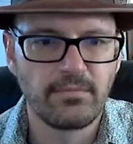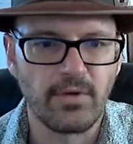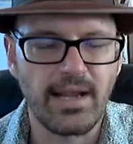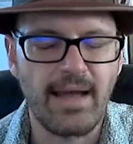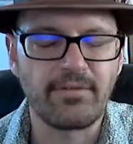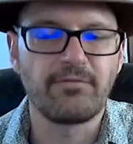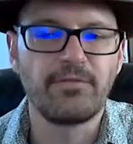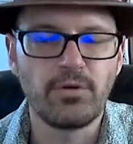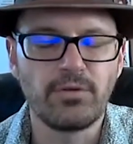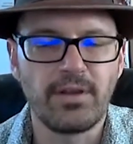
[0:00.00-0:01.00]
right? Having
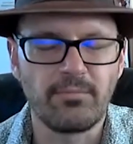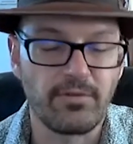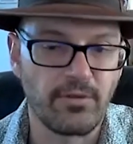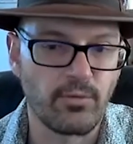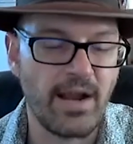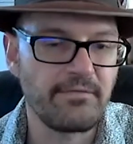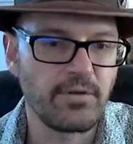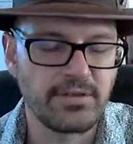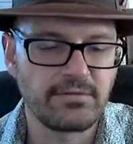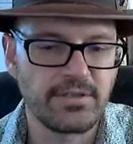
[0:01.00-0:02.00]
food, and the right
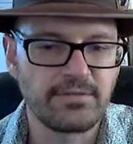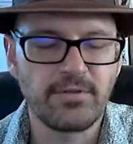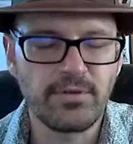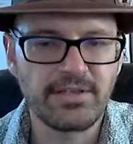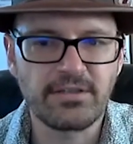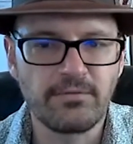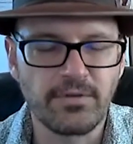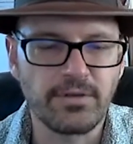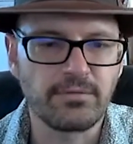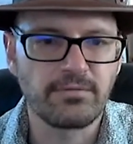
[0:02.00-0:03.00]
food is just food that's good
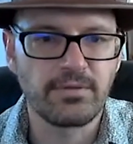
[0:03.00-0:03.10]
for you.